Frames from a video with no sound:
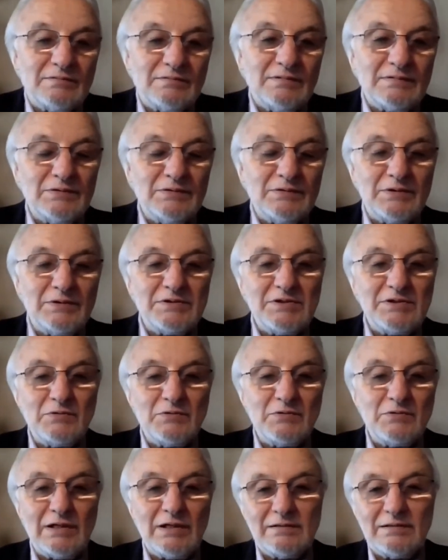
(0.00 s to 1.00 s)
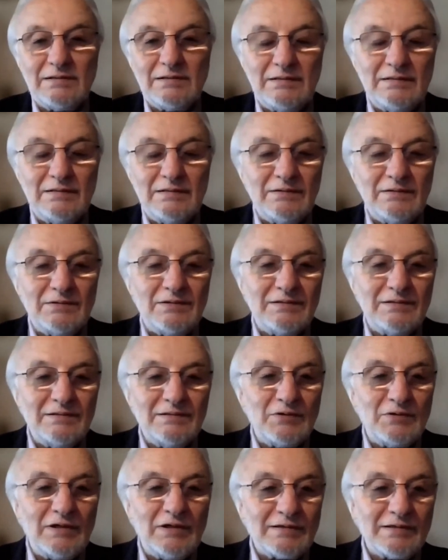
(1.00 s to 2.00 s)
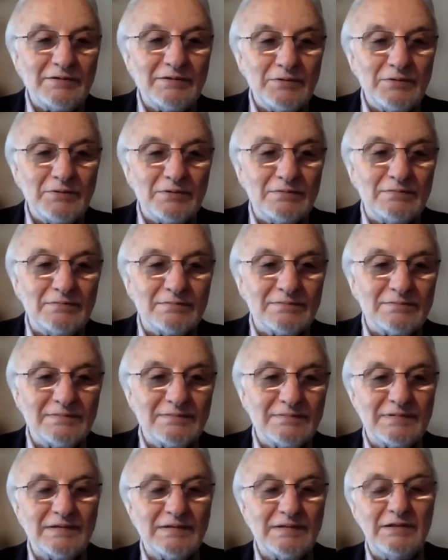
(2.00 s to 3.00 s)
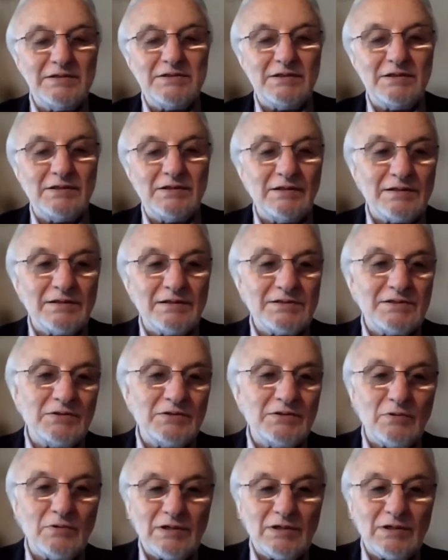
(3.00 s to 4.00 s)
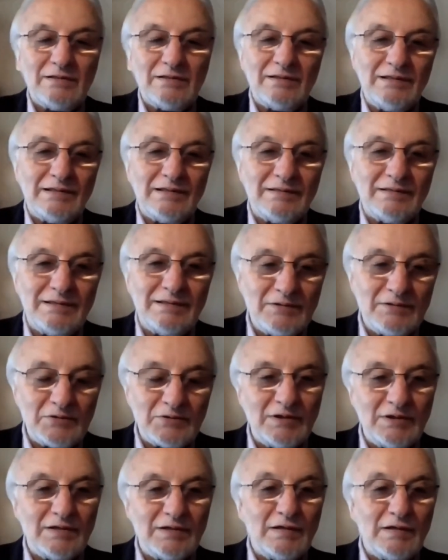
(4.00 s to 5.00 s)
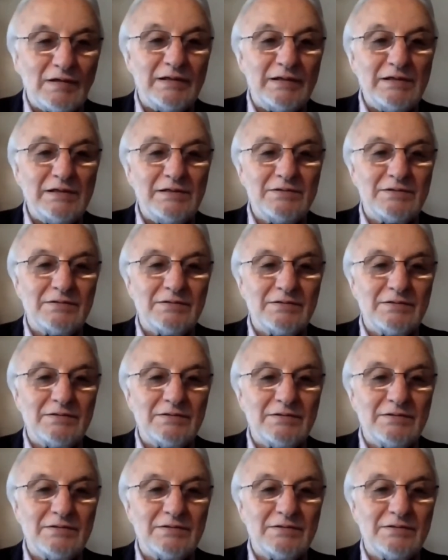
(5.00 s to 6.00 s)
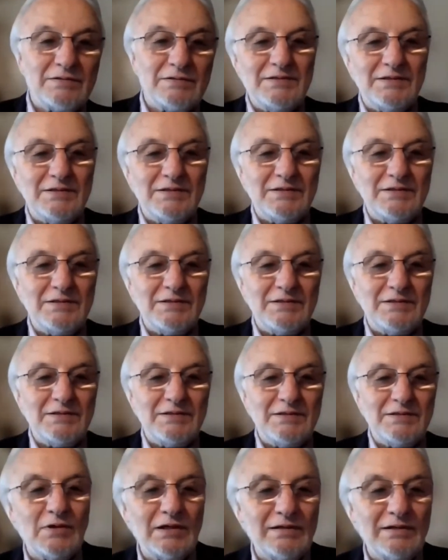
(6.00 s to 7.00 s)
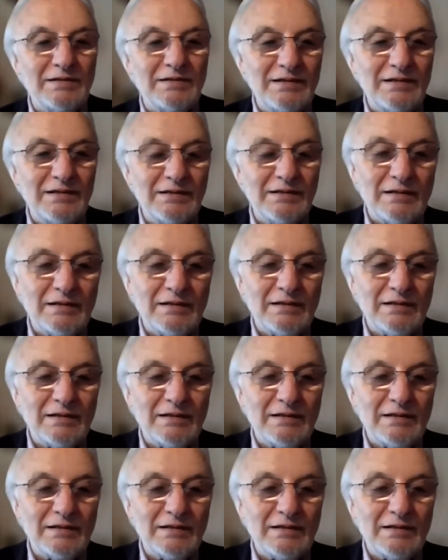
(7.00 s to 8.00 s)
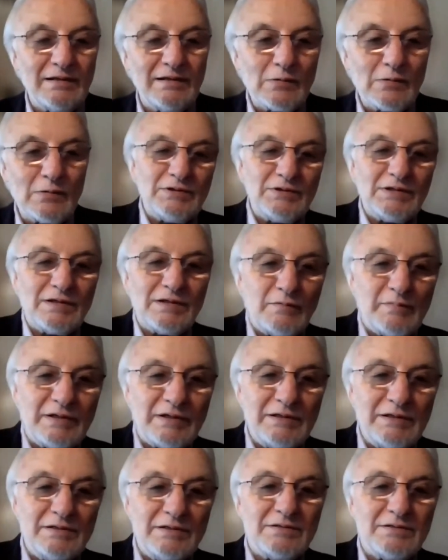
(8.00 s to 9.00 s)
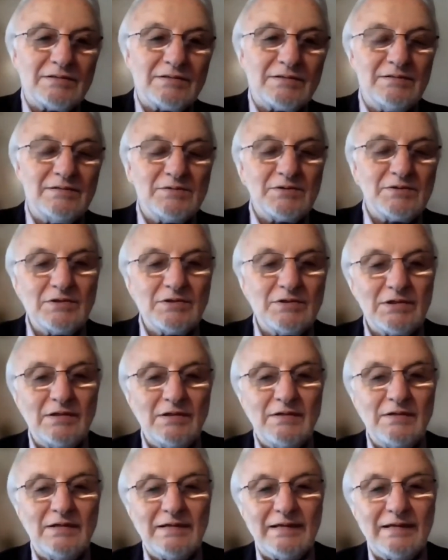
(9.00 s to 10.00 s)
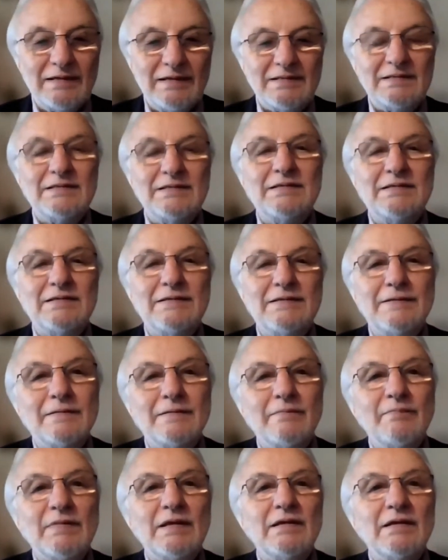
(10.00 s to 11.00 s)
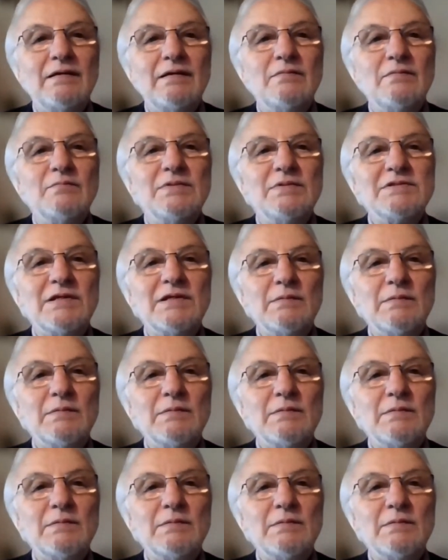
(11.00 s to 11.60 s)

And adaptation is not the same in the whole region. It's not even the same inside each country. It's not even the same in each item or line item inside um, each country.